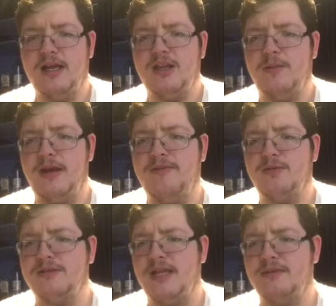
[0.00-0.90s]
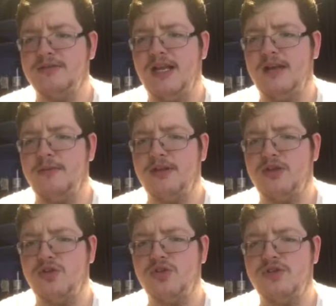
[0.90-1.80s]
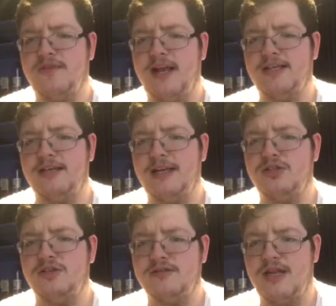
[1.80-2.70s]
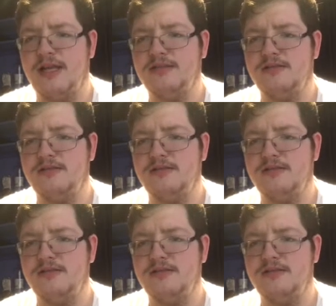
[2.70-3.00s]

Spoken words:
The belief was that he was dealing with concussion-related issues and